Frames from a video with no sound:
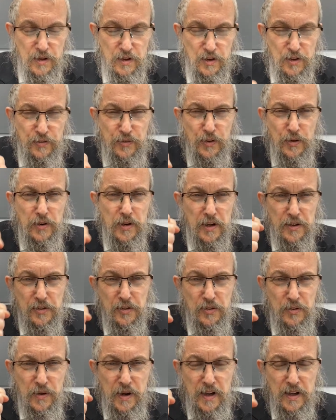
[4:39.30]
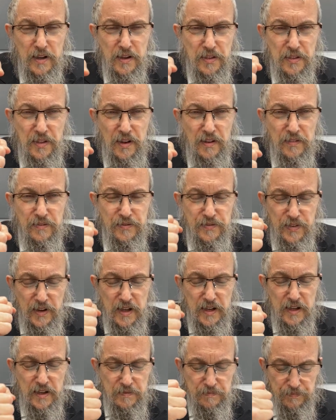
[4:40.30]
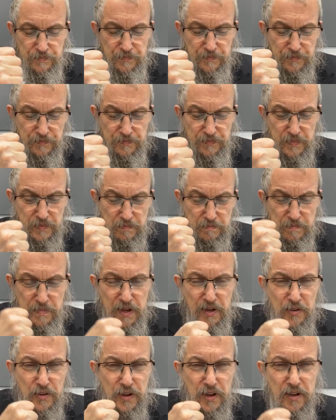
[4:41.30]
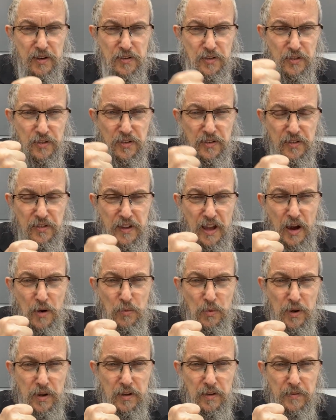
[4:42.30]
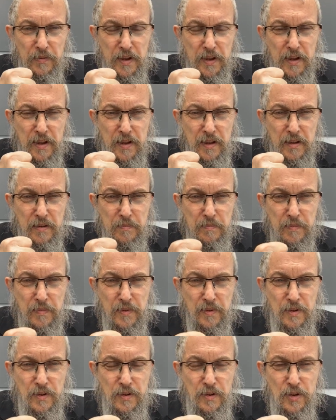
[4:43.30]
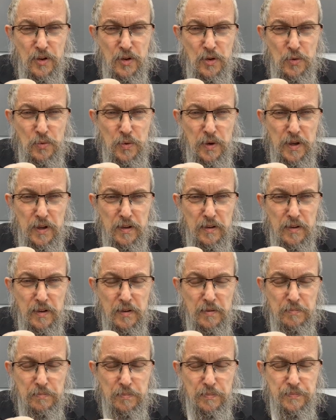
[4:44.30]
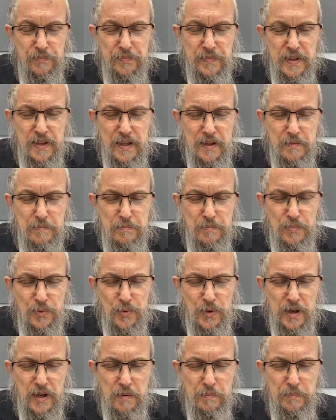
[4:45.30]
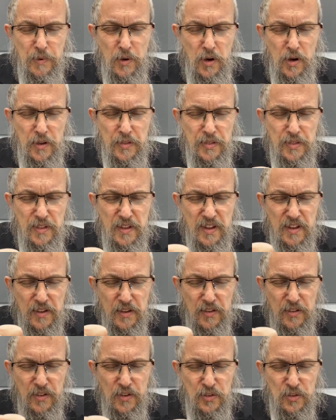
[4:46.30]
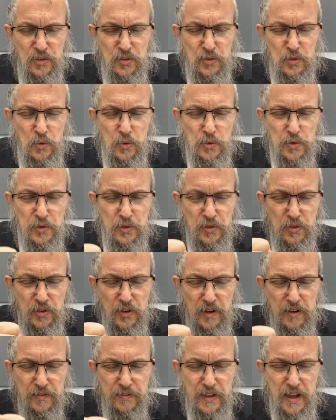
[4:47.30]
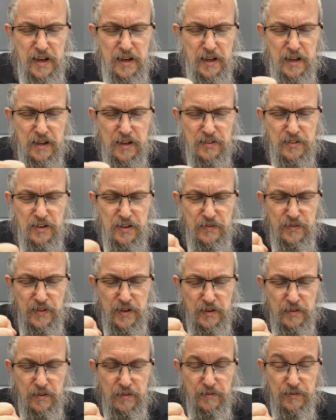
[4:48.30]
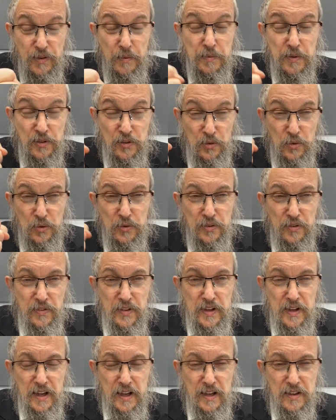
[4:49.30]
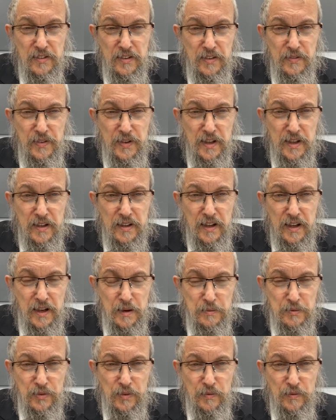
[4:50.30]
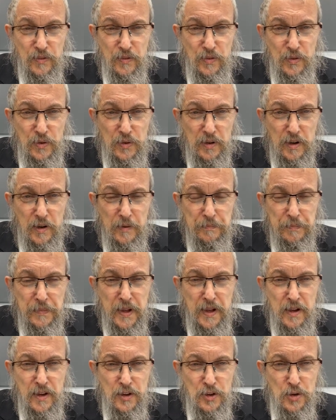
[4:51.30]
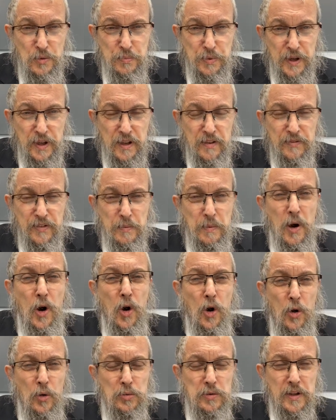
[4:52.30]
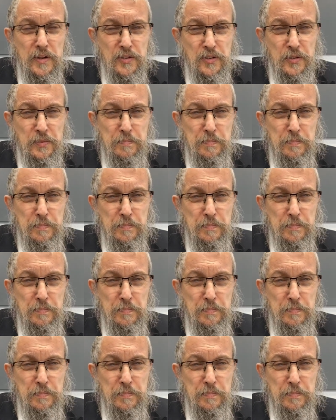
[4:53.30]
gvura, strength, of um, bitterness that will you will bring upon the, the source of that negative uh, from the source of the negativity that comes from gvura you bring it from a holy